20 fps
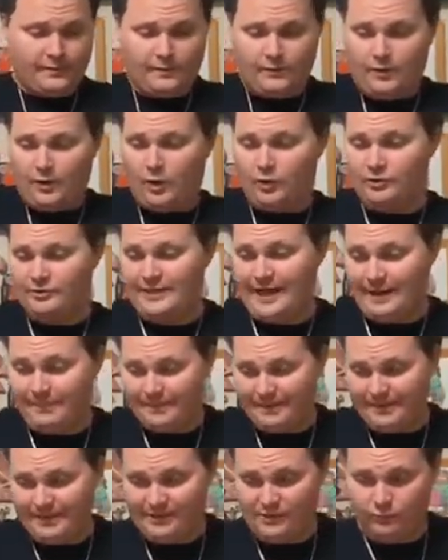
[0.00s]
on top
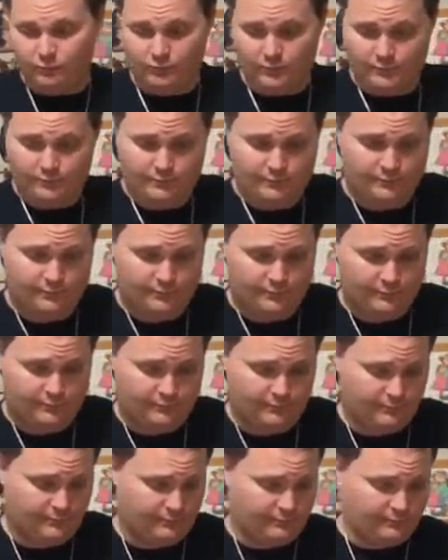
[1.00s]
of this one.
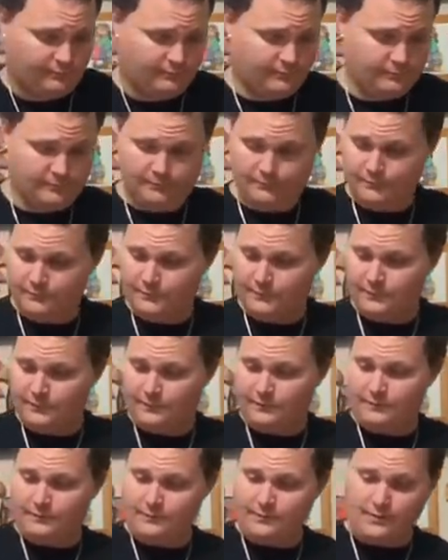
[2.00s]

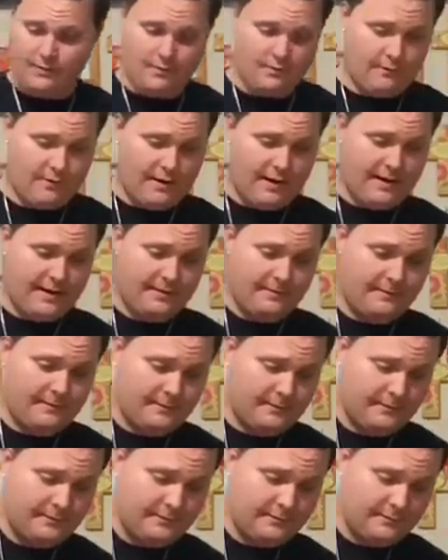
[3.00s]
All right.
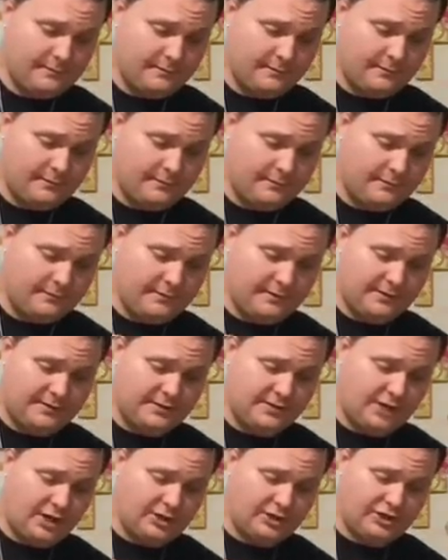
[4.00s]
This is
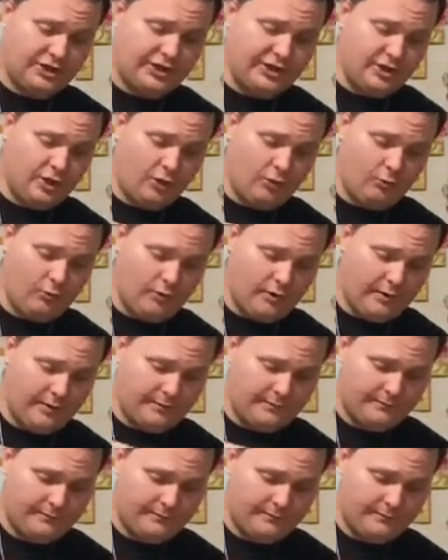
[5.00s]
our Cheeto one.